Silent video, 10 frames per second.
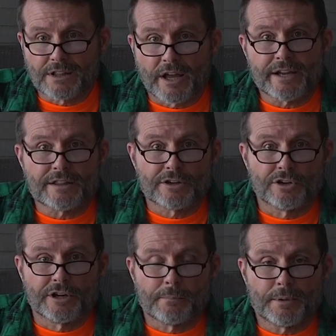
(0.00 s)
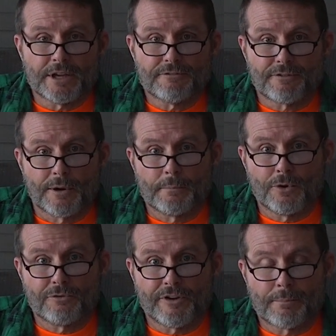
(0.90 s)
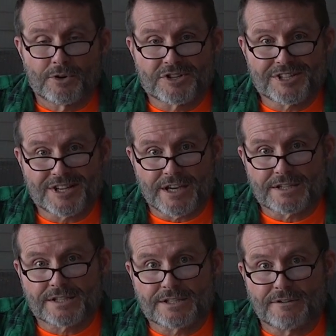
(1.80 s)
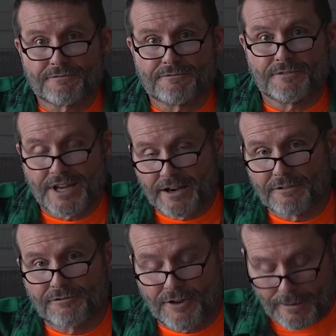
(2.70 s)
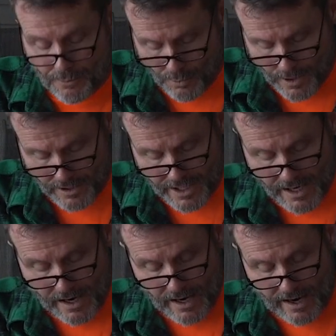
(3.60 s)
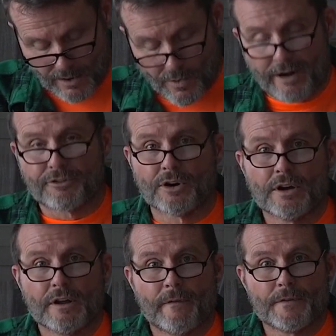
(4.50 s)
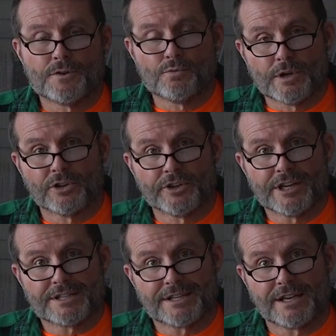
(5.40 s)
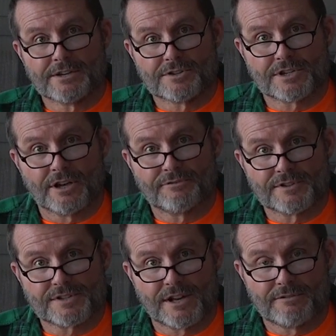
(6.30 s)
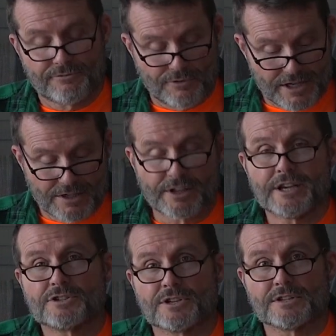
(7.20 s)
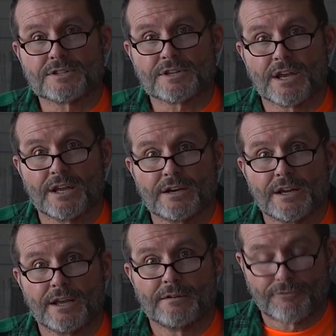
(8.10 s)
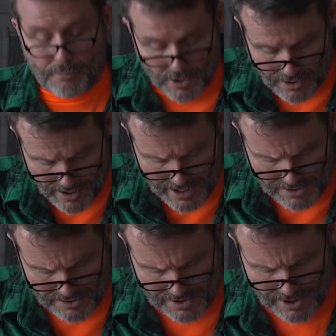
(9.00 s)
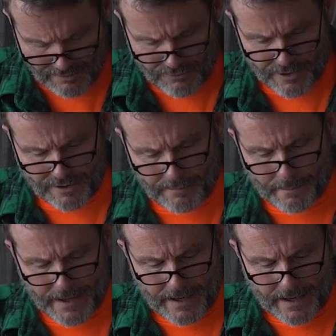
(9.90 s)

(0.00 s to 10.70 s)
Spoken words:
like they're going to be from November 6th to the end of February. However, you will need to get yourself a set of regulations and familiarize yourself with them.